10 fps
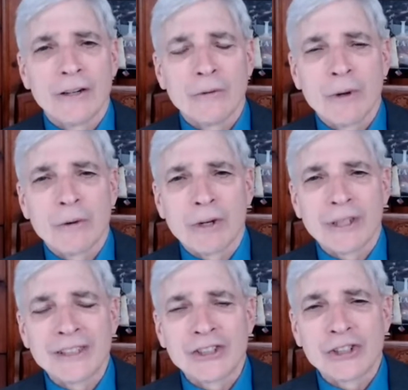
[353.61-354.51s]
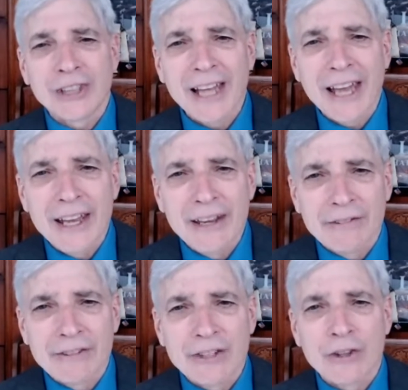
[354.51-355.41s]
we were
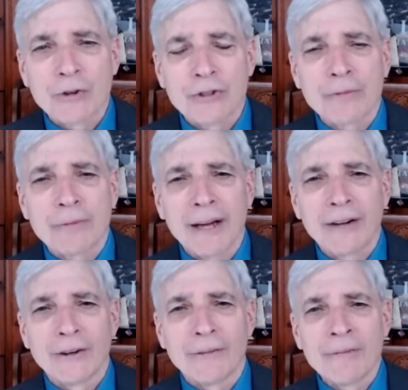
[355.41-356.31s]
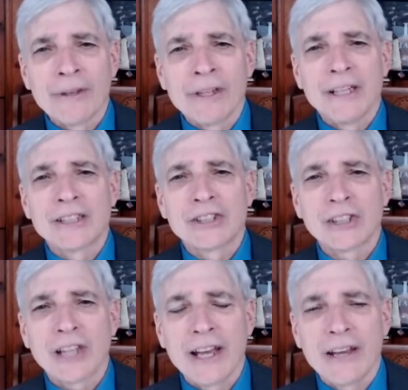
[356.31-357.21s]
enslaved to those in power,
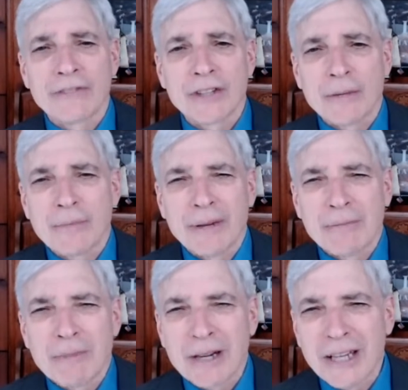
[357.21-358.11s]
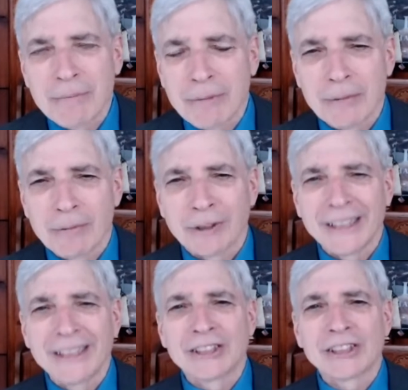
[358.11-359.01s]
enslaved to the big money people,
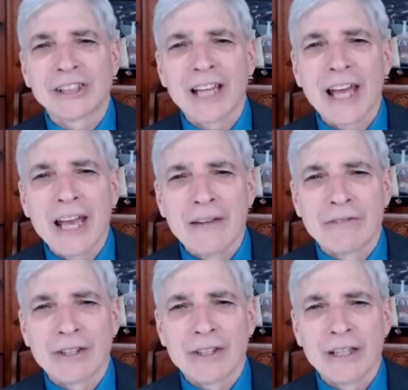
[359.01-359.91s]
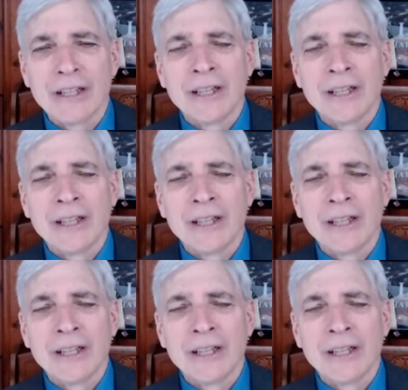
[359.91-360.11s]
enslaved to the